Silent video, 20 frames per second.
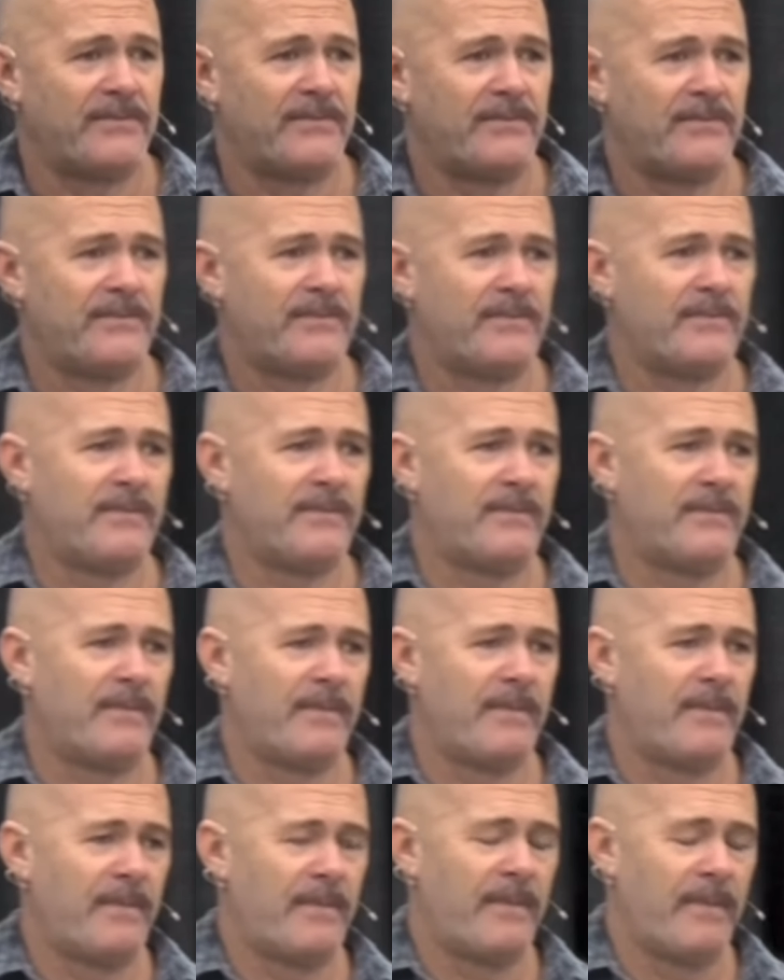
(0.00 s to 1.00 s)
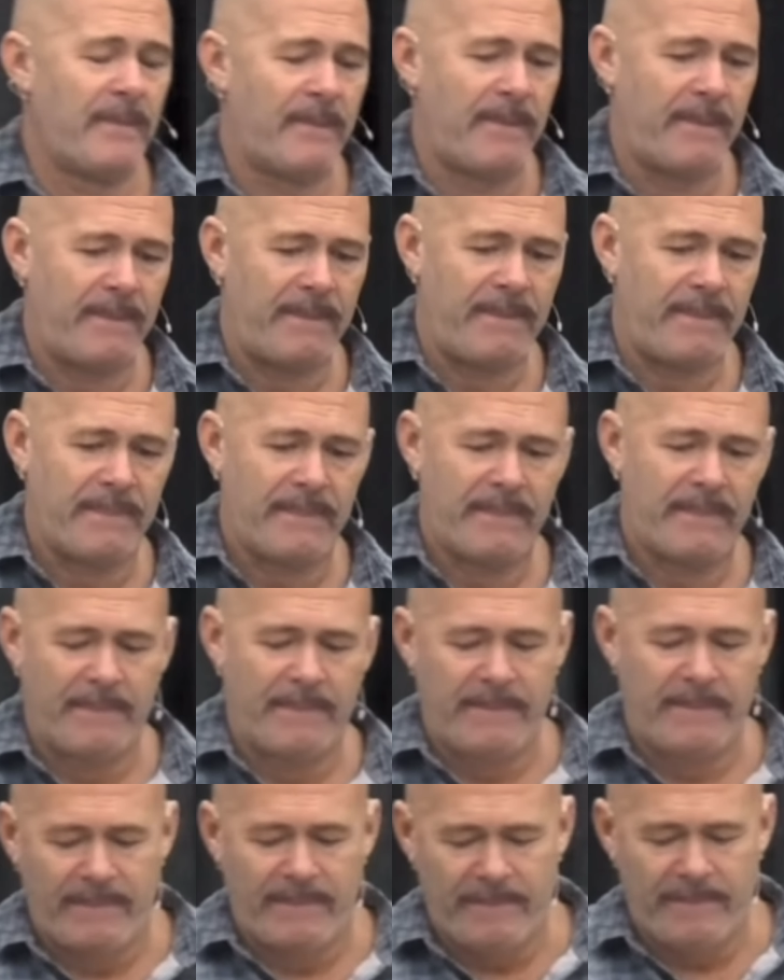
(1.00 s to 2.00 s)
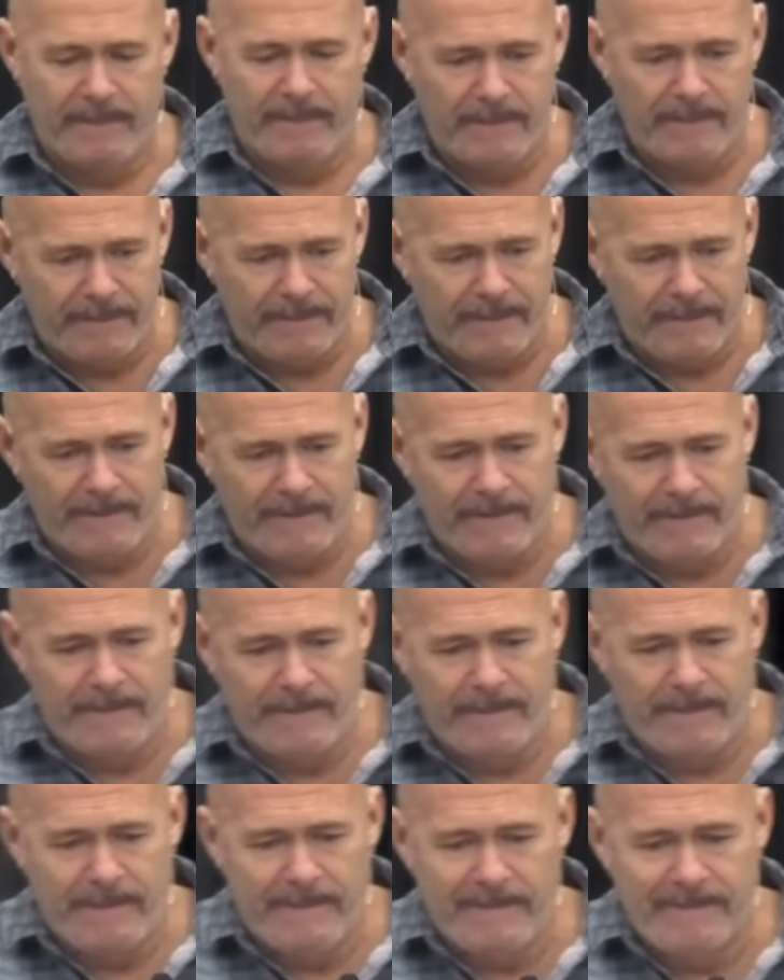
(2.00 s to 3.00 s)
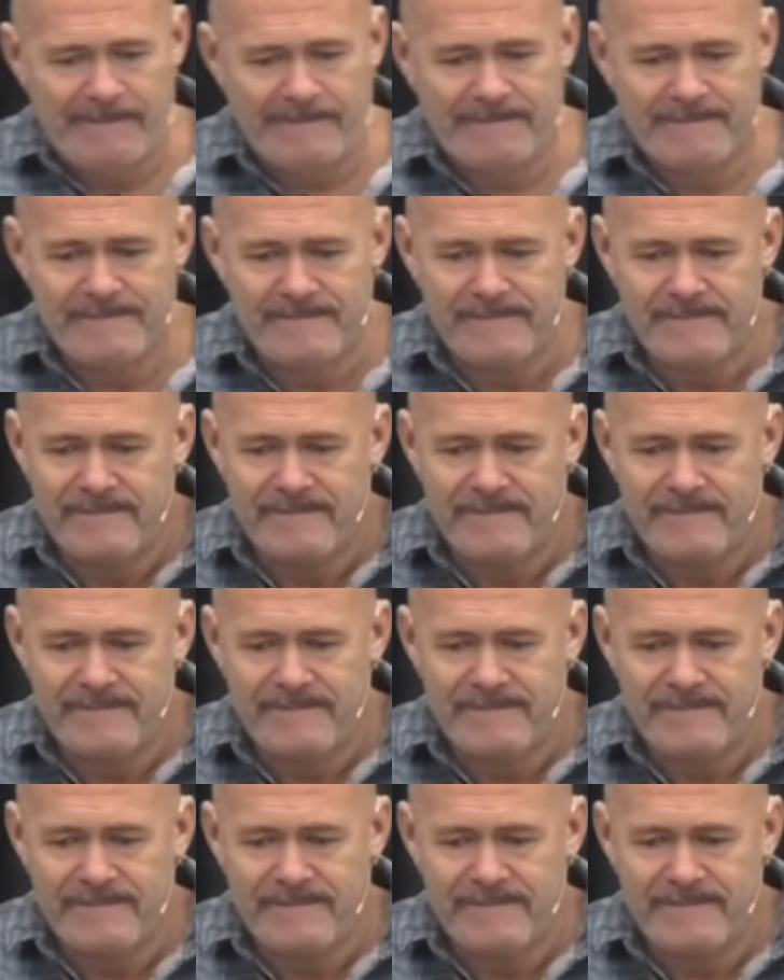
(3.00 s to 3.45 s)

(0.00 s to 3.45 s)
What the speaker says: Nothing is said.